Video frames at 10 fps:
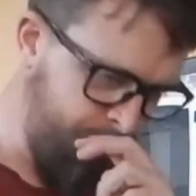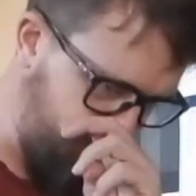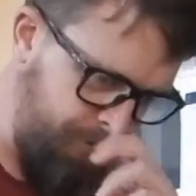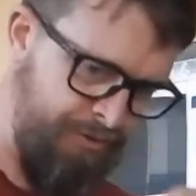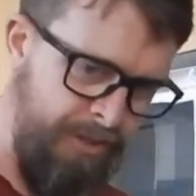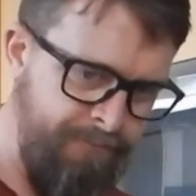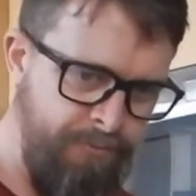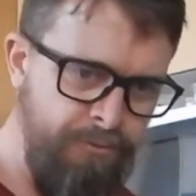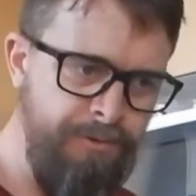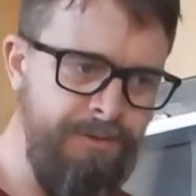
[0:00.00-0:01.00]
pretty
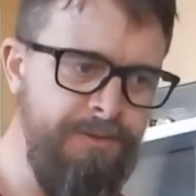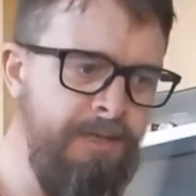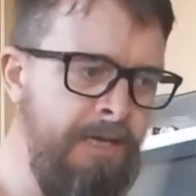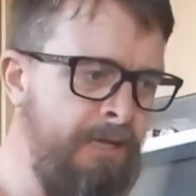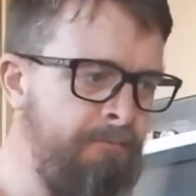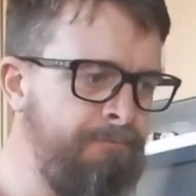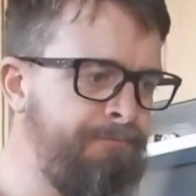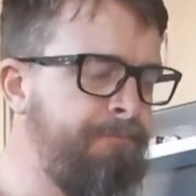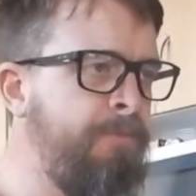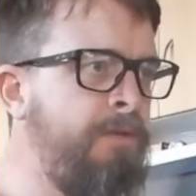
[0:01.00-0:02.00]
straightforward
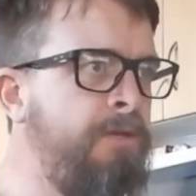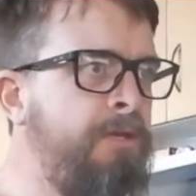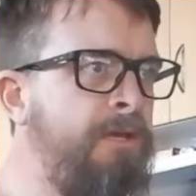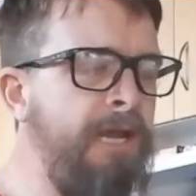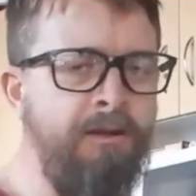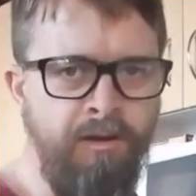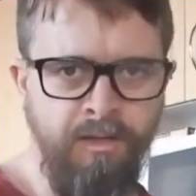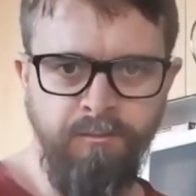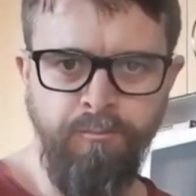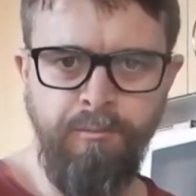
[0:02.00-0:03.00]

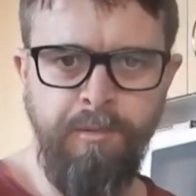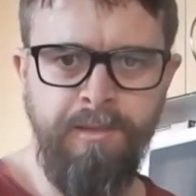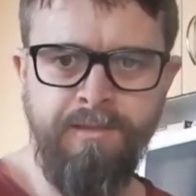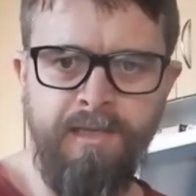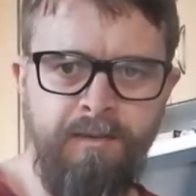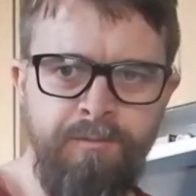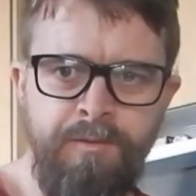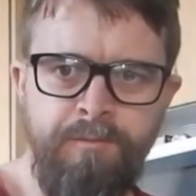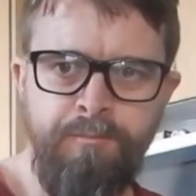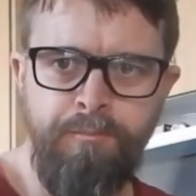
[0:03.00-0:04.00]
error, but
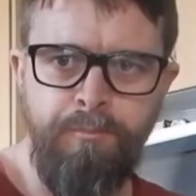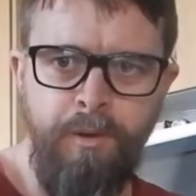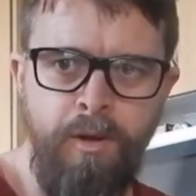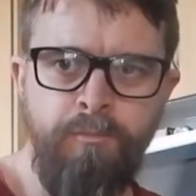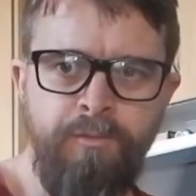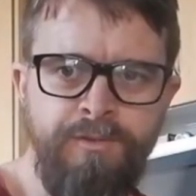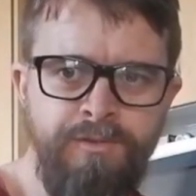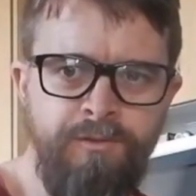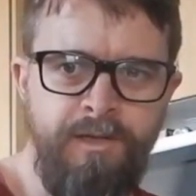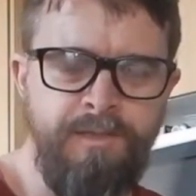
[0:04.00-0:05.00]
the homebrew
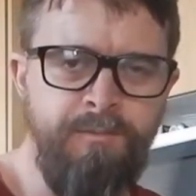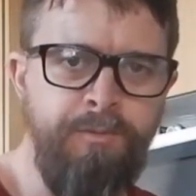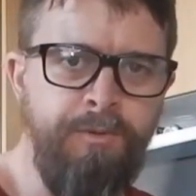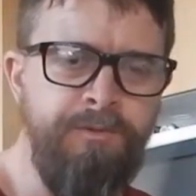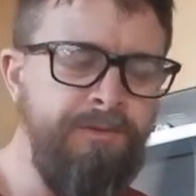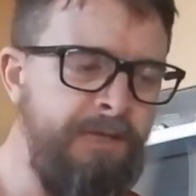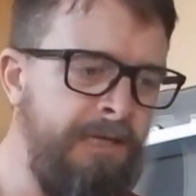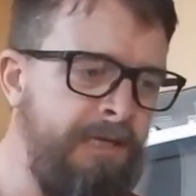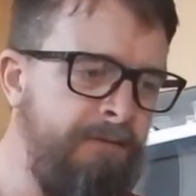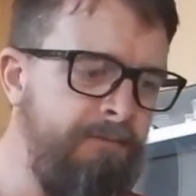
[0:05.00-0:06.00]
store actually put
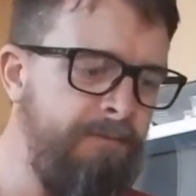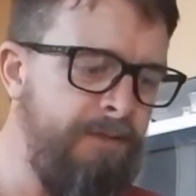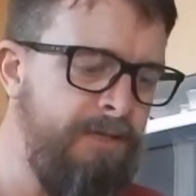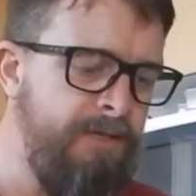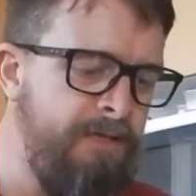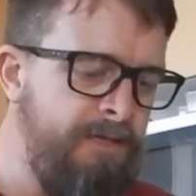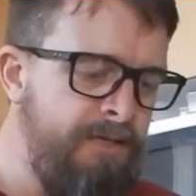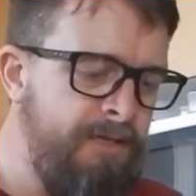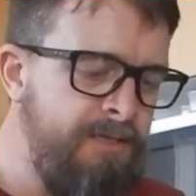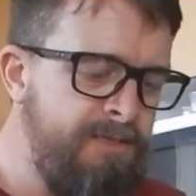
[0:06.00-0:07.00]

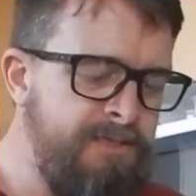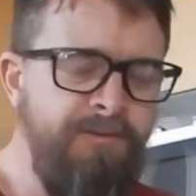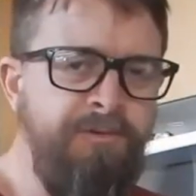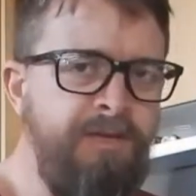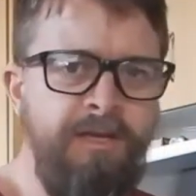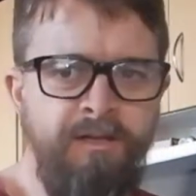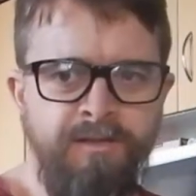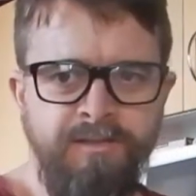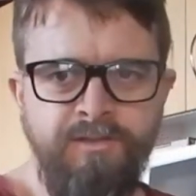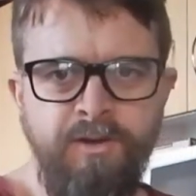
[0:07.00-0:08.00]
7
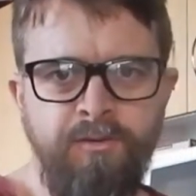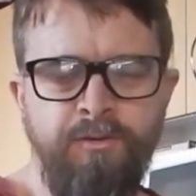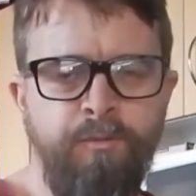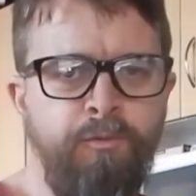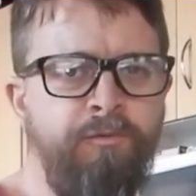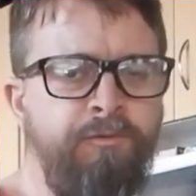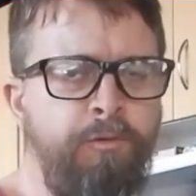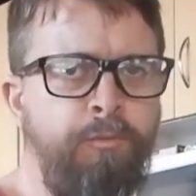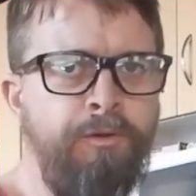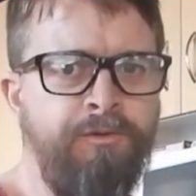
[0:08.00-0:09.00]
kilos in total, not
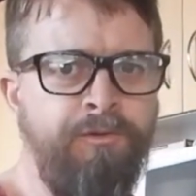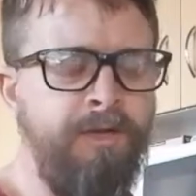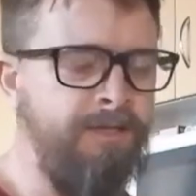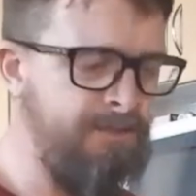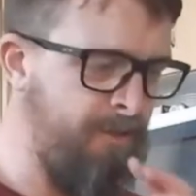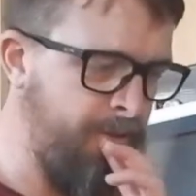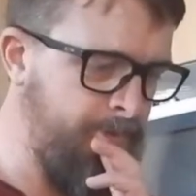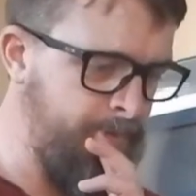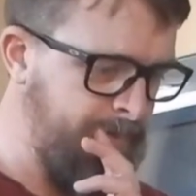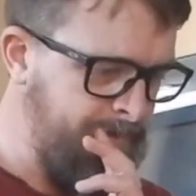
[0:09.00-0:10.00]
4.3.
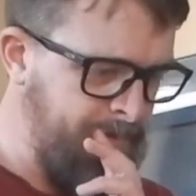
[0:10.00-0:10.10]
So